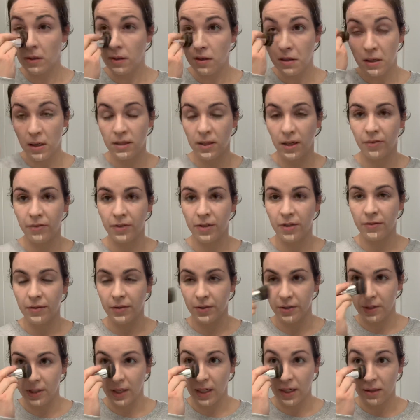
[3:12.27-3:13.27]
Definitely feels
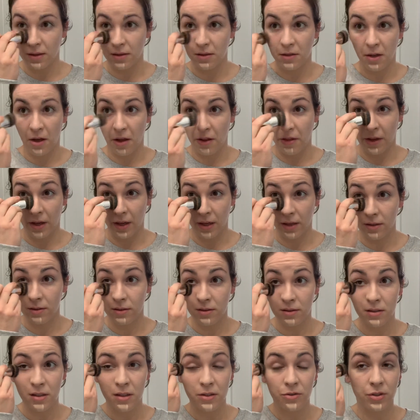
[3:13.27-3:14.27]
like nothing.
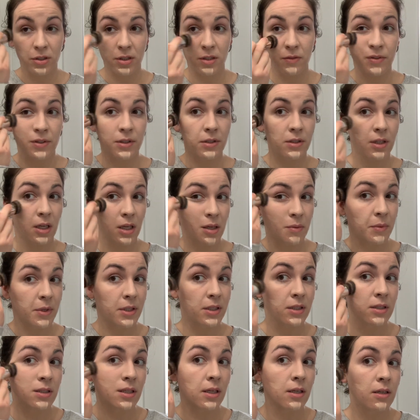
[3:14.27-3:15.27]
It just feels like my
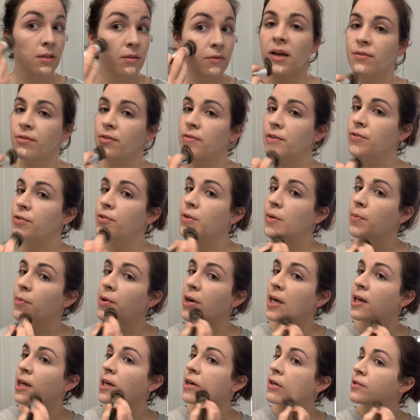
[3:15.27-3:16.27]
skin. I have a few
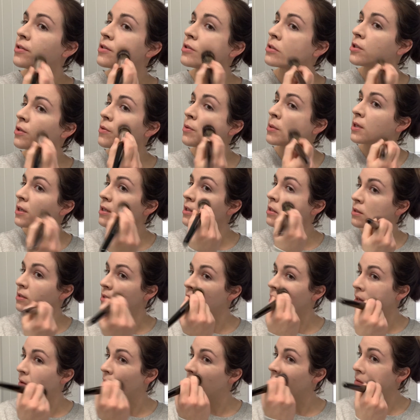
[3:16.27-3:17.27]
breakouts, so we're going to see
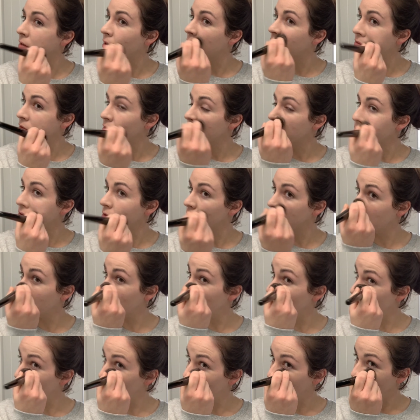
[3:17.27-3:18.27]
how it covers
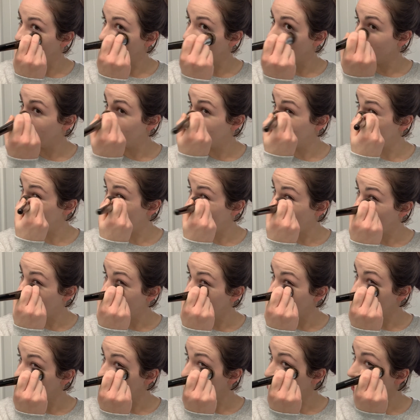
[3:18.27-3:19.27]
those up
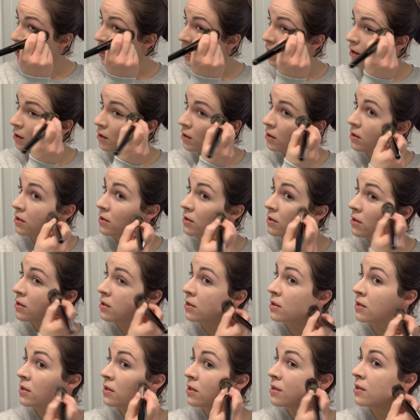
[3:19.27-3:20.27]
as well.
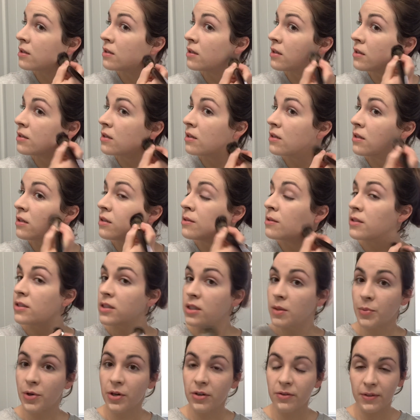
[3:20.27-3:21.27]
It's the
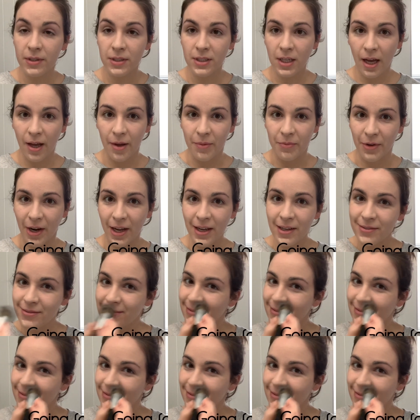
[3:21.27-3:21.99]
perfect time, right?